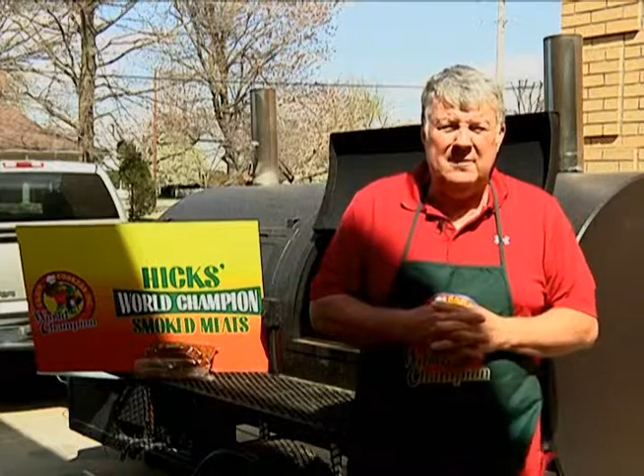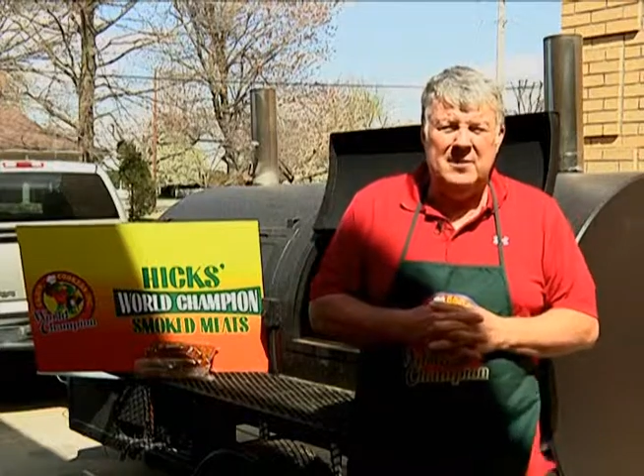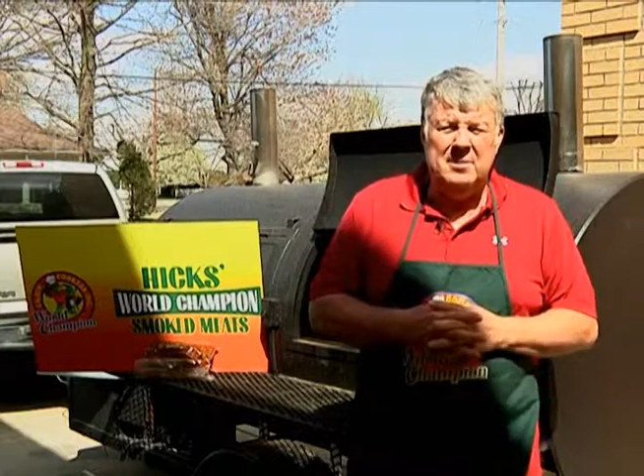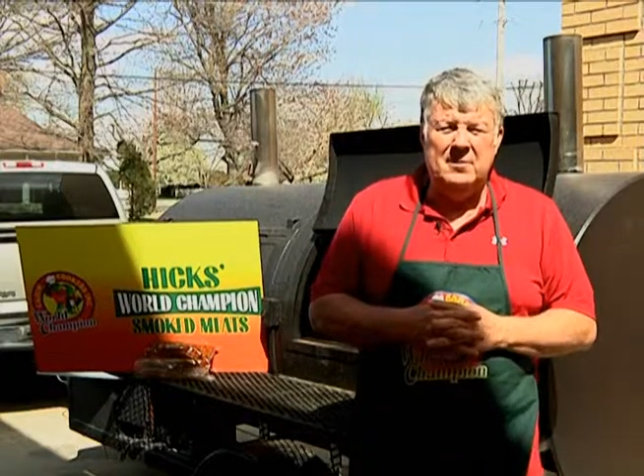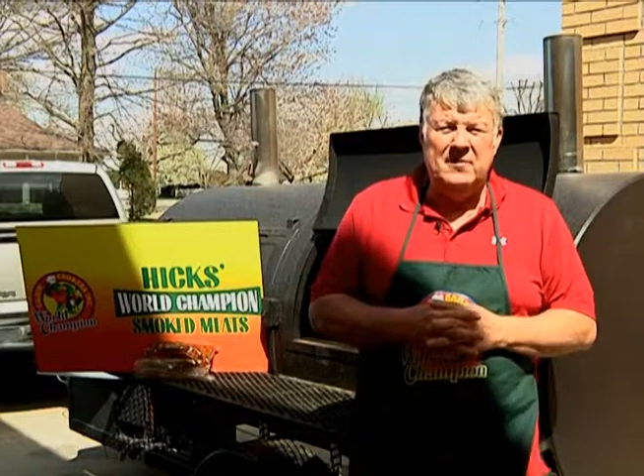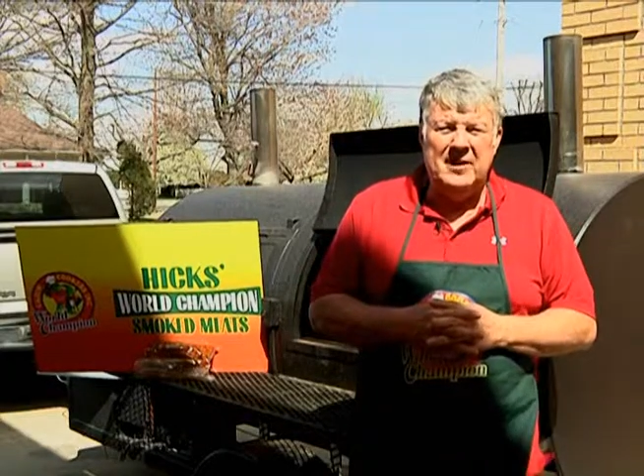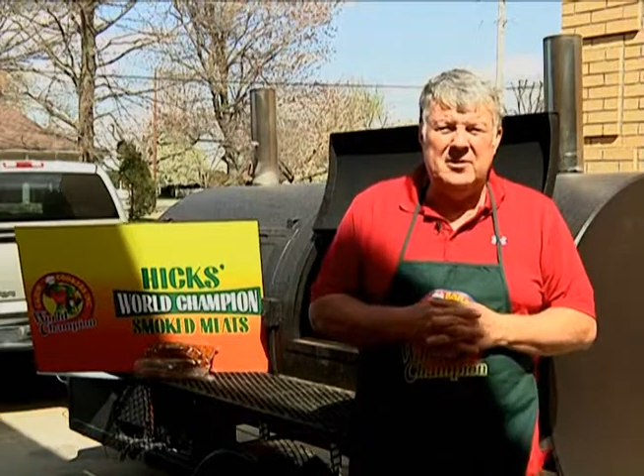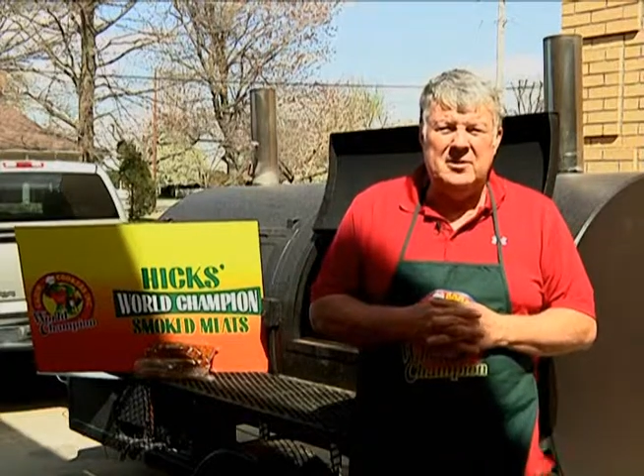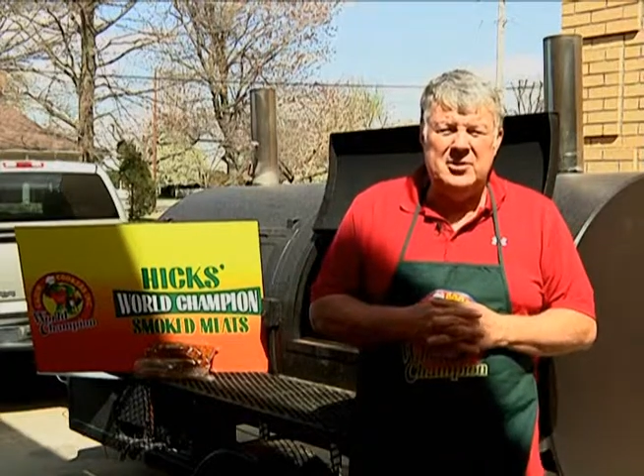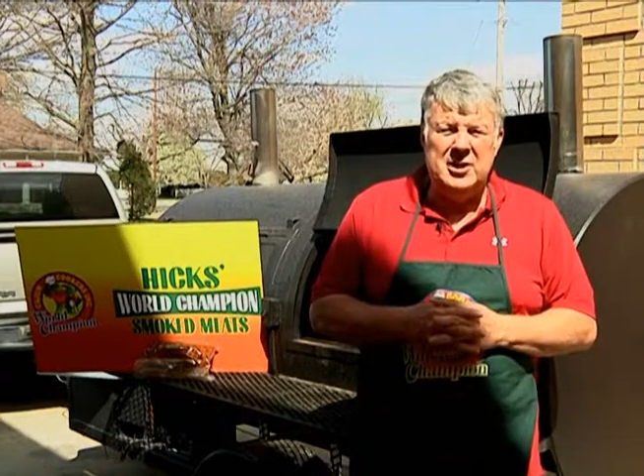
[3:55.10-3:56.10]
in front of
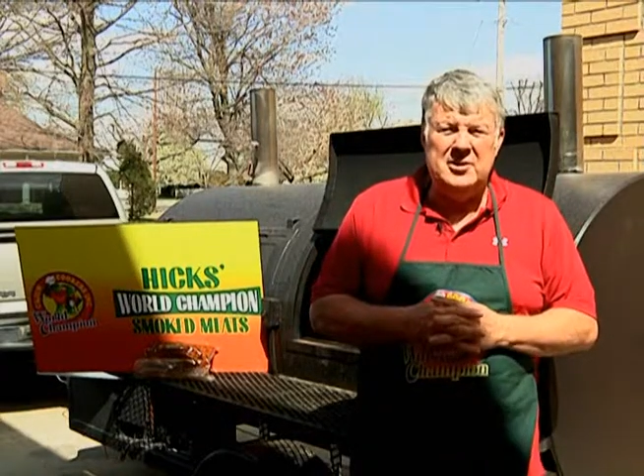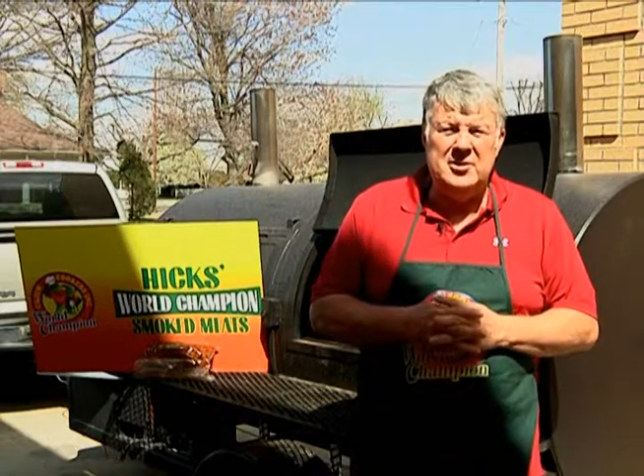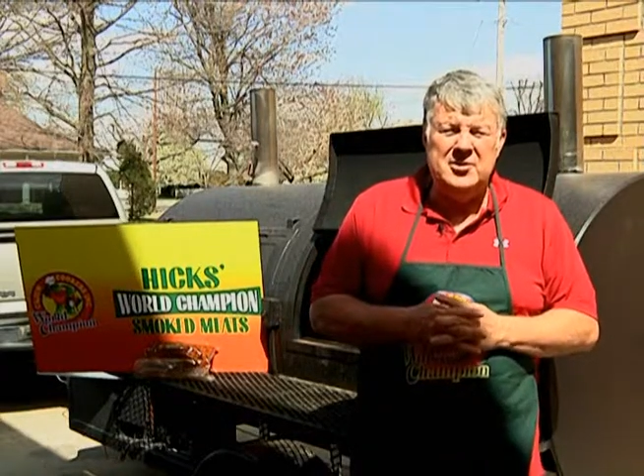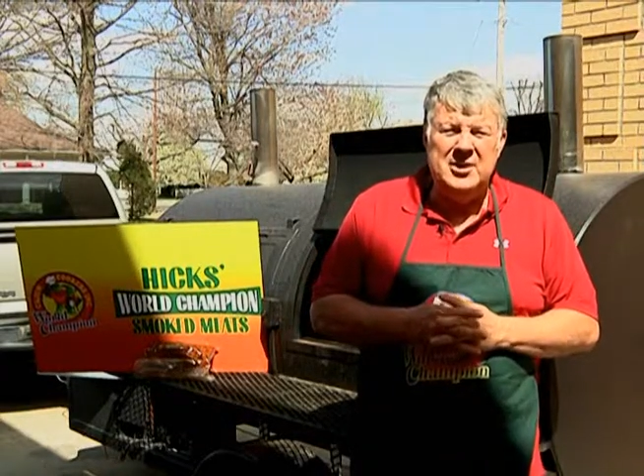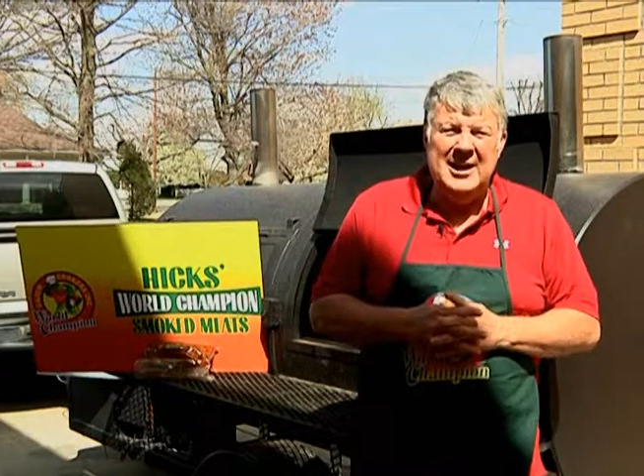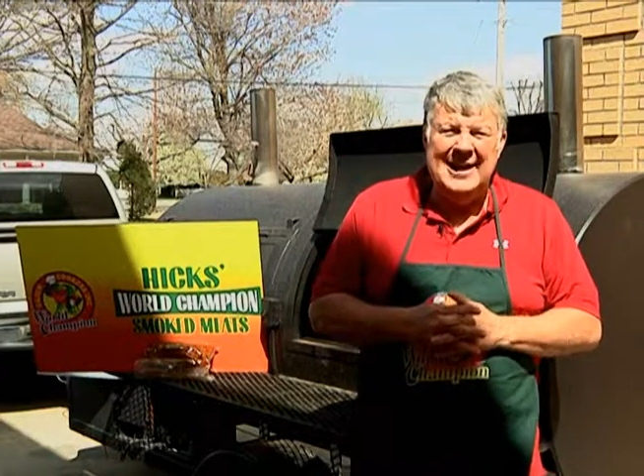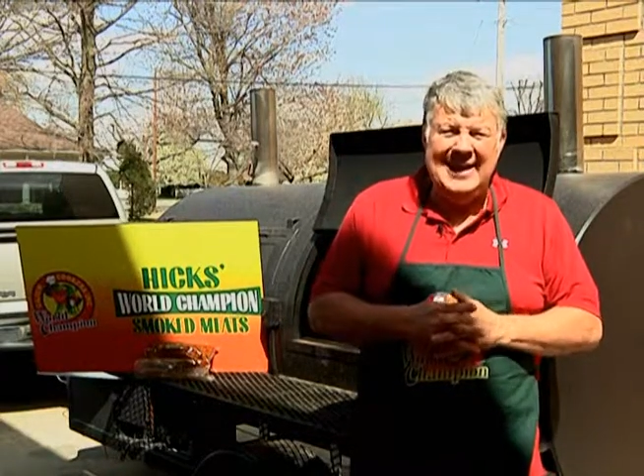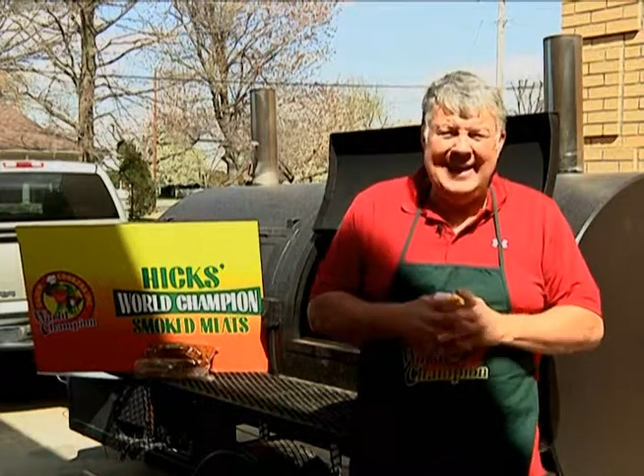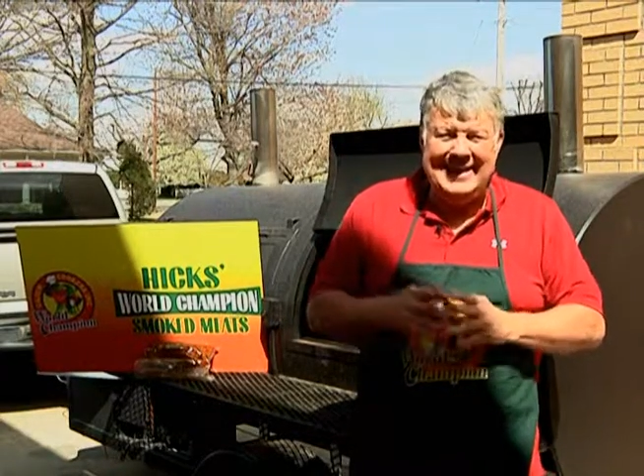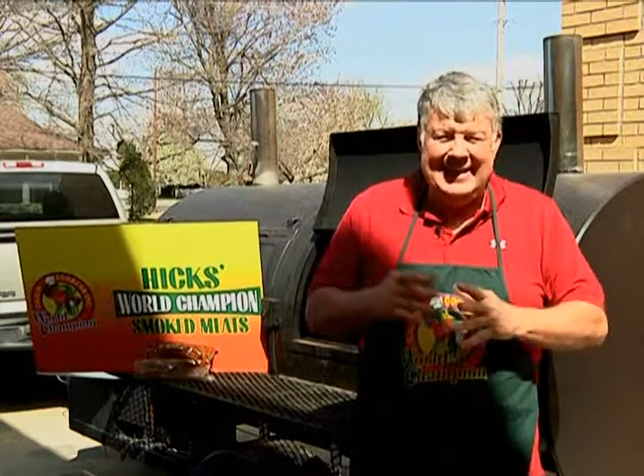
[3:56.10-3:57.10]
professional judges,
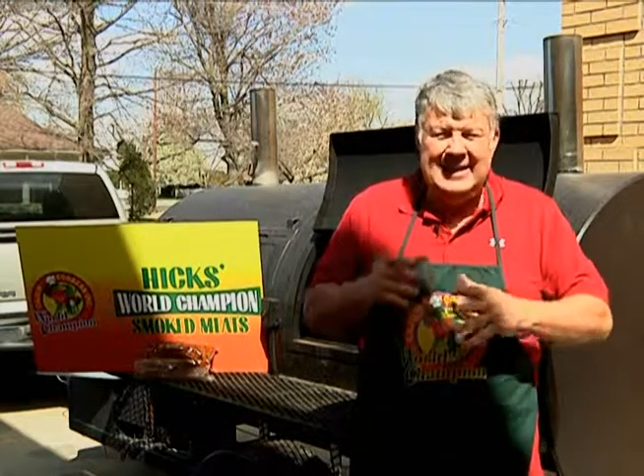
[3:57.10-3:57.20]
and